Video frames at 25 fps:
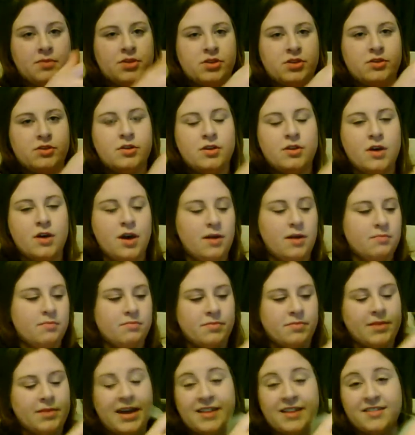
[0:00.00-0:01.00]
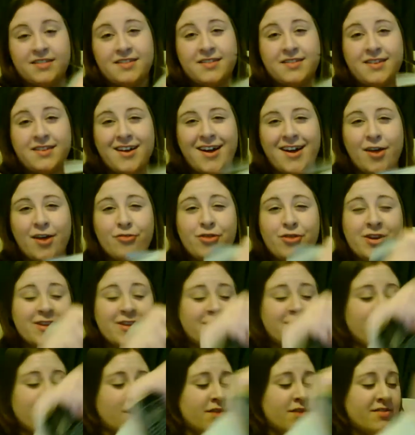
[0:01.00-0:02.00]
to. I'm at the start,
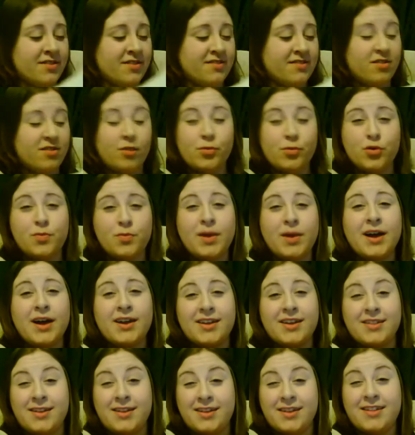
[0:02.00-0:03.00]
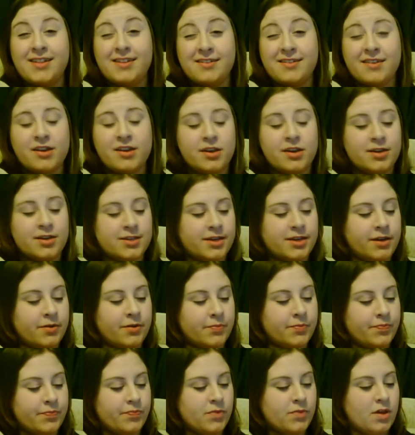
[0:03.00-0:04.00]
really. There's no bookmark in there, that's how you can tell.
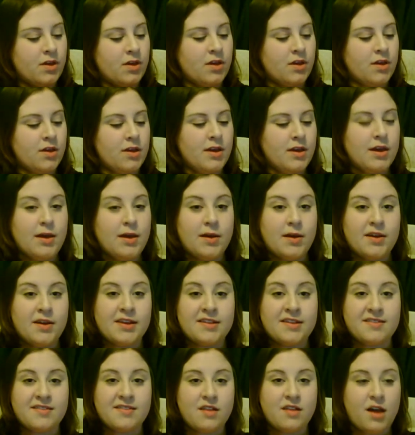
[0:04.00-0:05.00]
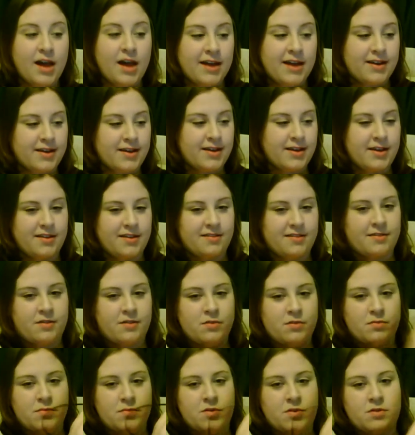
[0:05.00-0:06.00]
You slide it,
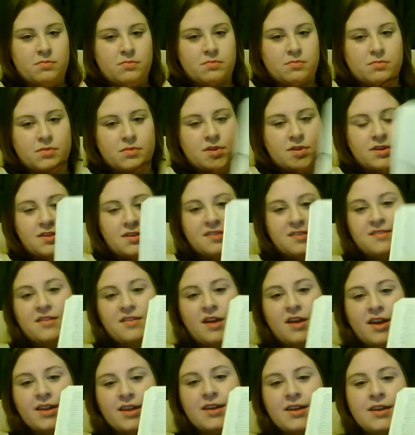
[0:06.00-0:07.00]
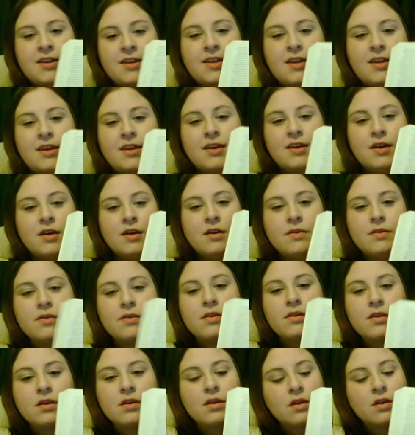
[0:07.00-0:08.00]
slide it in here,
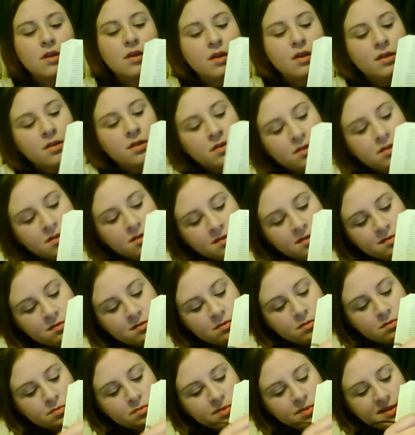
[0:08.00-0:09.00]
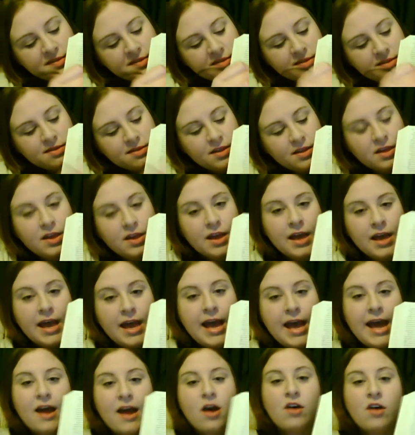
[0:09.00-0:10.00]
and then there's a little plastic thing,
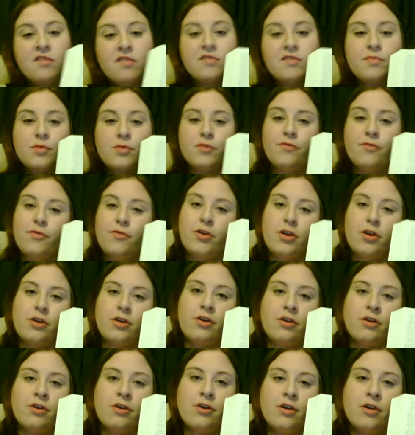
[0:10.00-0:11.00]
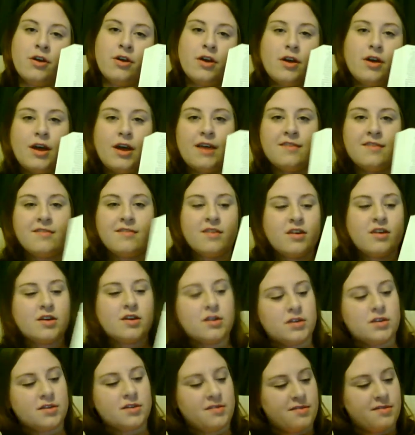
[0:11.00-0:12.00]
and it holds the book for you. And so you
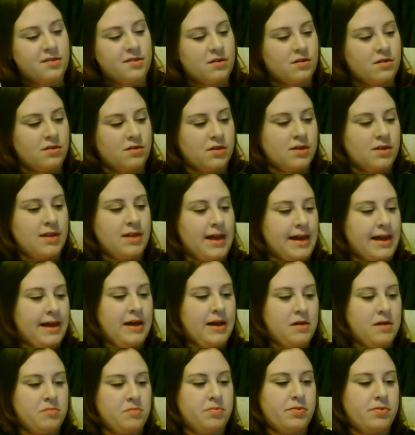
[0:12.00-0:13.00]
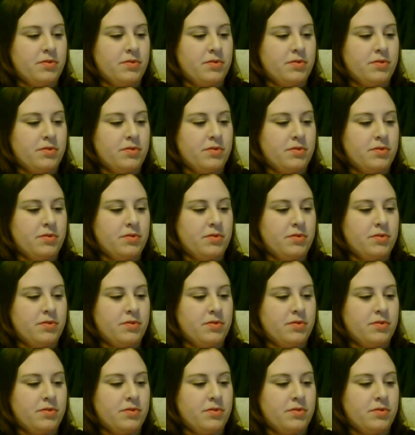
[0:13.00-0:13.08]
can just sit it on your lap,